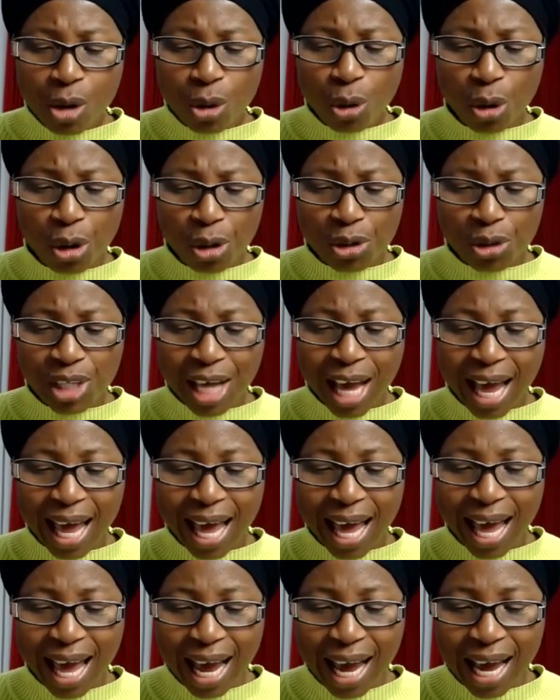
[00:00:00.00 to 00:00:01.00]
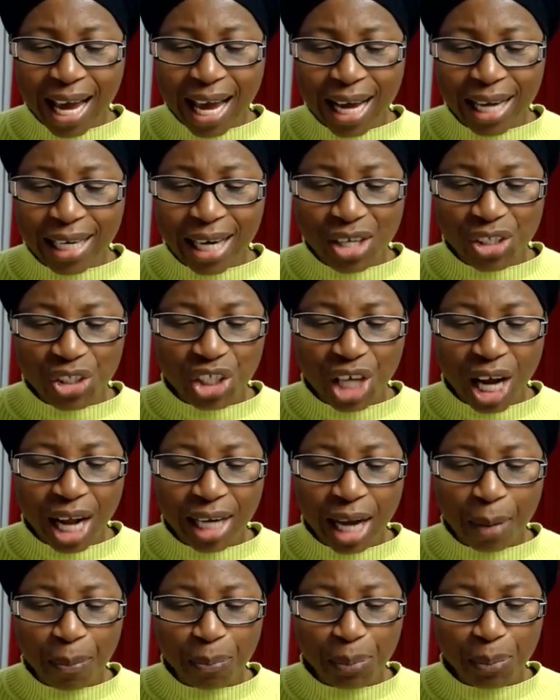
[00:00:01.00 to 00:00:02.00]
whose end
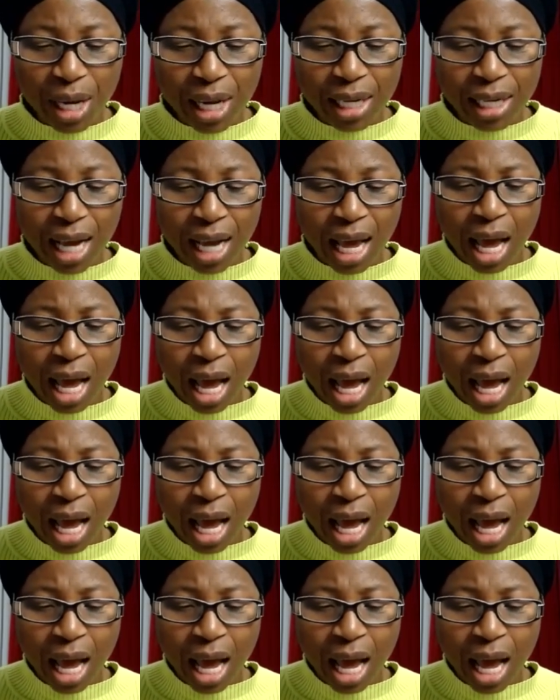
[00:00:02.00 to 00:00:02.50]
shall be